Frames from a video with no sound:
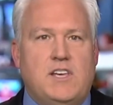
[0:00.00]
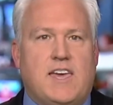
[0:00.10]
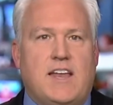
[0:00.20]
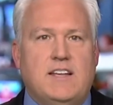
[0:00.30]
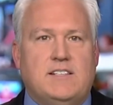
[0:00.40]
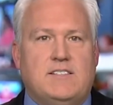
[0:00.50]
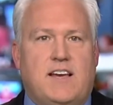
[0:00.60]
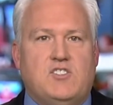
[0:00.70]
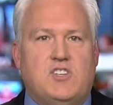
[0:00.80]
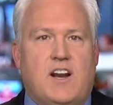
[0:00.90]
you get his
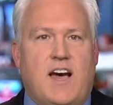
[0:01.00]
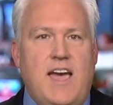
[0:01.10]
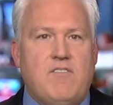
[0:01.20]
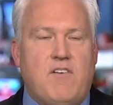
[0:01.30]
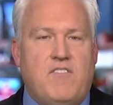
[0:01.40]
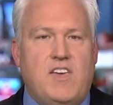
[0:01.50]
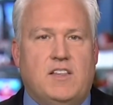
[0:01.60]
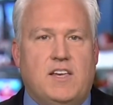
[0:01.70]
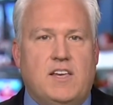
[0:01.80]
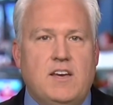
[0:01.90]
attention. And I have a
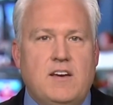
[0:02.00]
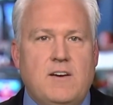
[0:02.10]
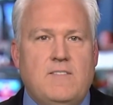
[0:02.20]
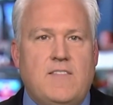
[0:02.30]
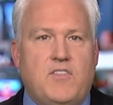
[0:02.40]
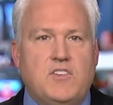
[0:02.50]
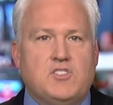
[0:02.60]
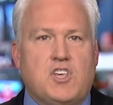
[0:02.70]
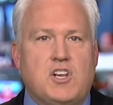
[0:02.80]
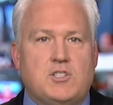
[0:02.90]
feeling that this
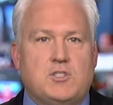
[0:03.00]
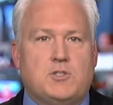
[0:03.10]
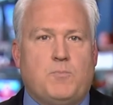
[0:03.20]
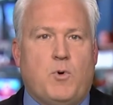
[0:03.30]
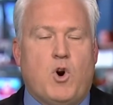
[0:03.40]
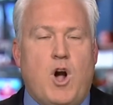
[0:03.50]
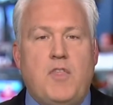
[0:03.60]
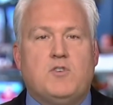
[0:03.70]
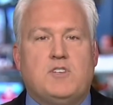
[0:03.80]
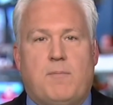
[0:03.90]
is going to spur
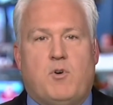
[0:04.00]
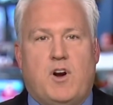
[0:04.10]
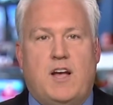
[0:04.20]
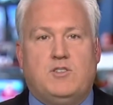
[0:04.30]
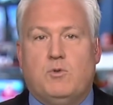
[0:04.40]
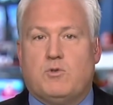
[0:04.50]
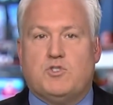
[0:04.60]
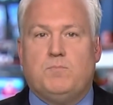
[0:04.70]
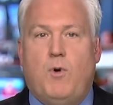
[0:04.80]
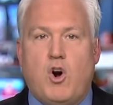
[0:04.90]
other Democrats who are
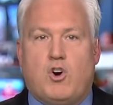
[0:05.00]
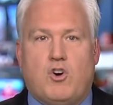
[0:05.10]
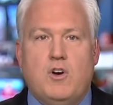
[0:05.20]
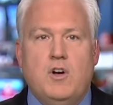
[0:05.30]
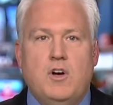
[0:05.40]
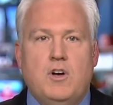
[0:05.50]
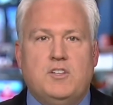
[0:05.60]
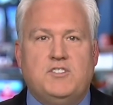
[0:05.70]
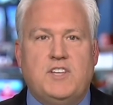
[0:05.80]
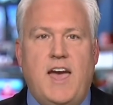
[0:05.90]
smarter
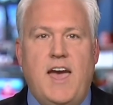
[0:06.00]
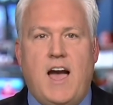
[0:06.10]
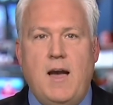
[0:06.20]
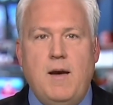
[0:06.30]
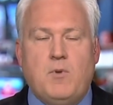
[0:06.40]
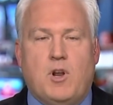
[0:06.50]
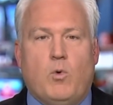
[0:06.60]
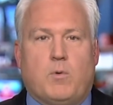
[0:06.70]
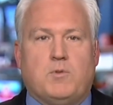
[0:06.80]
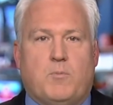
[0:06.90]
to say, hey, I am going
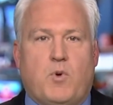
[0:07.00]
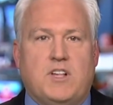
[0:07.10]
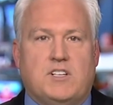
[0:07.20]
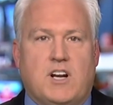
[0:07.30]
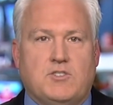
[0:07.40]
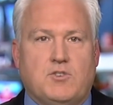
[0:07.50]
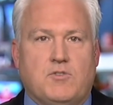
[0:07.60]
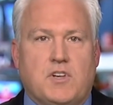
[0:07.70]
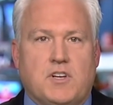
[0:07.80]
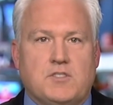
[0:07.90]
to work with the president on
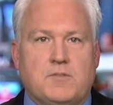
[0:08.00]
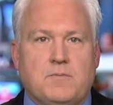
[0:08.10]
certain things?